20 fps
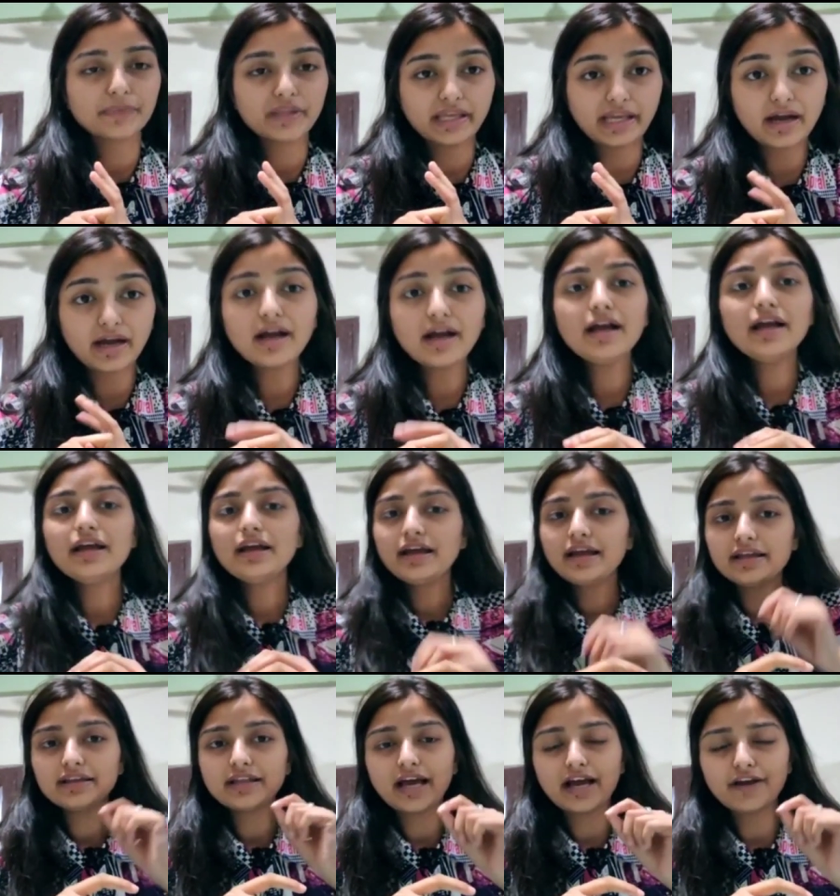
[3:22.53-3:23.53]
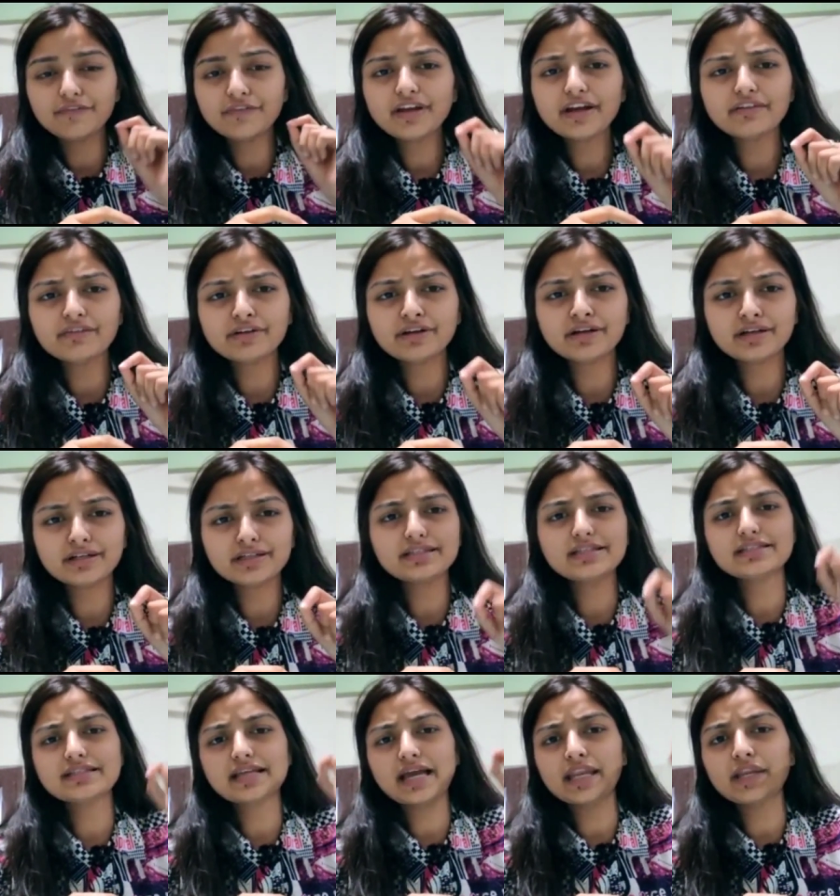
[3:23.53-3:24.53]
Yeah, have you ever
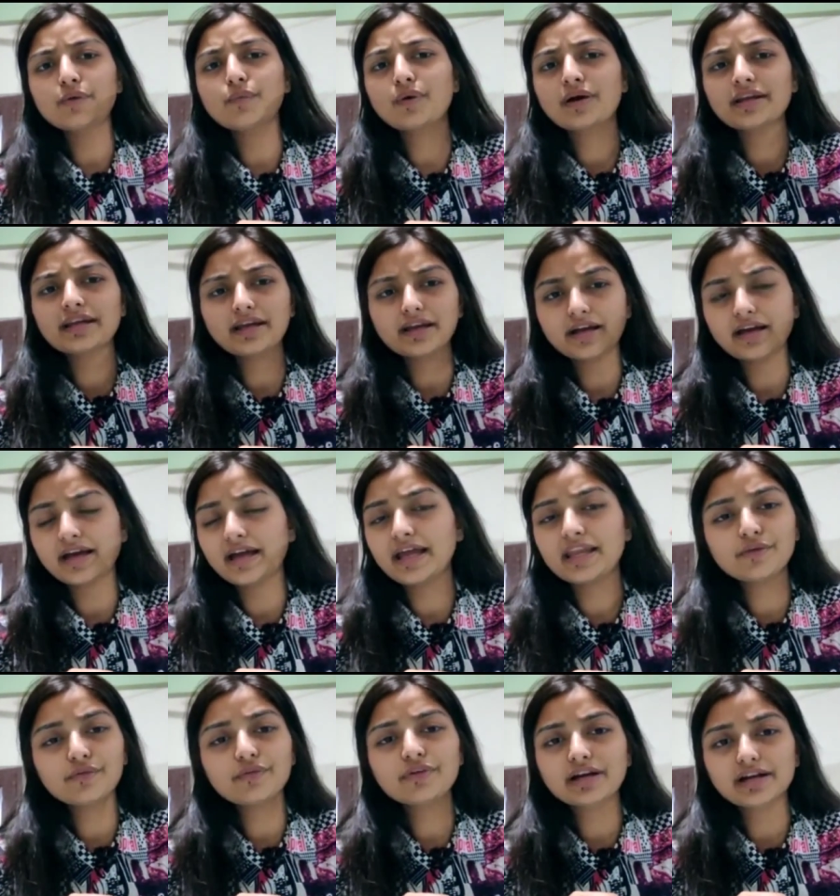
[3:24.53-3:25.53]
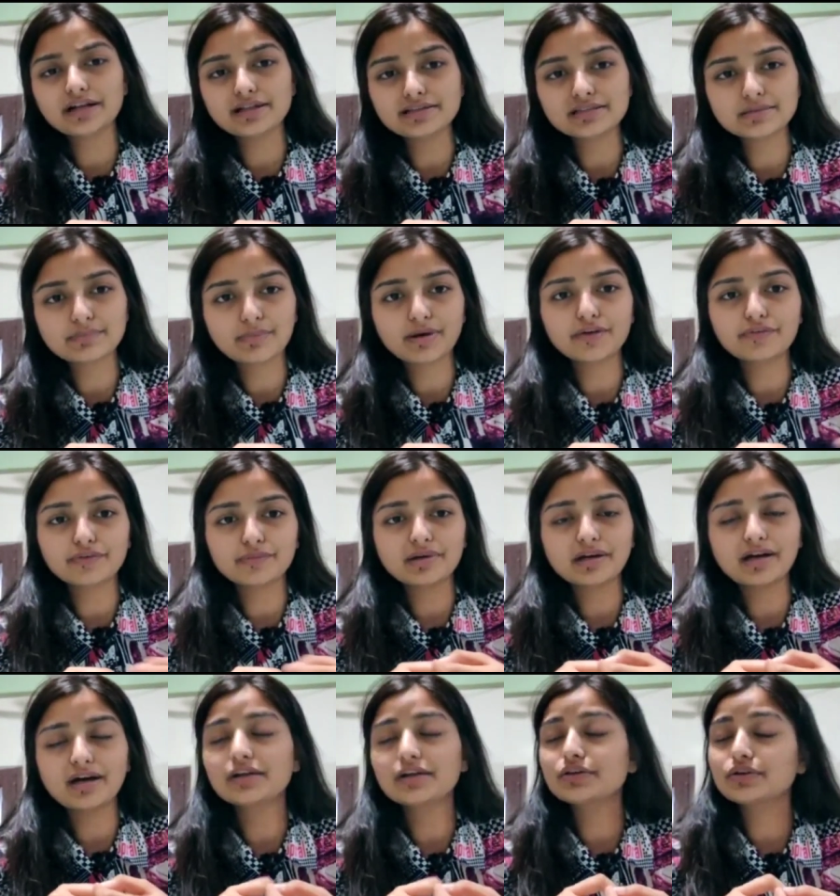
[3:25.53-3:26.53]
heard this anyone uh, anywhere else apart from
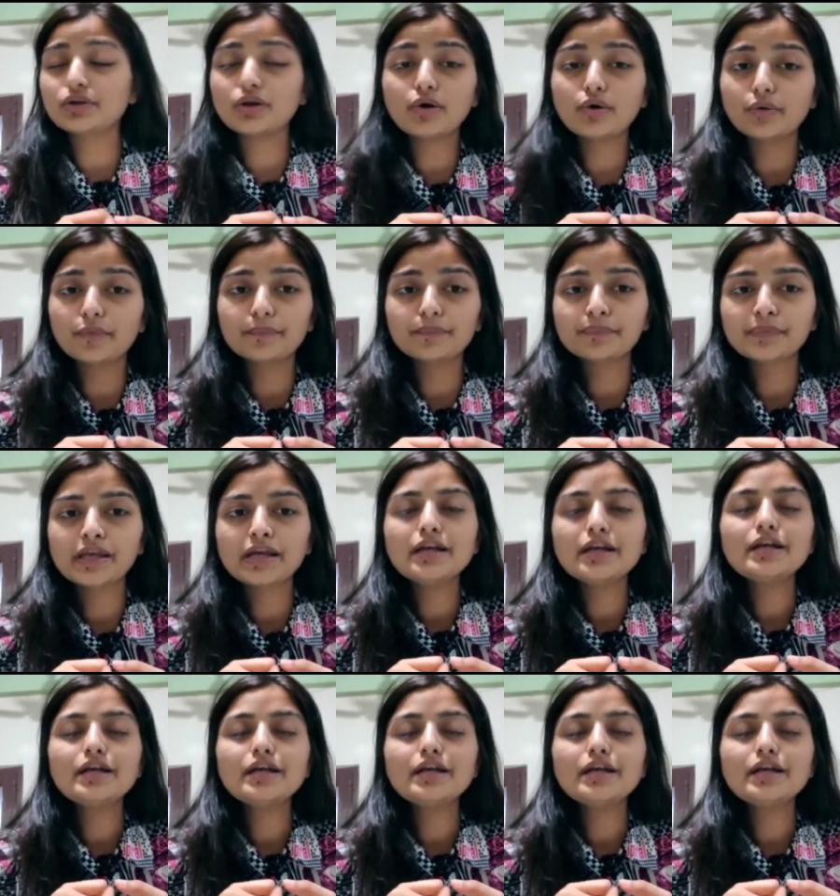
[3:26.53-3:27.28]
God? No.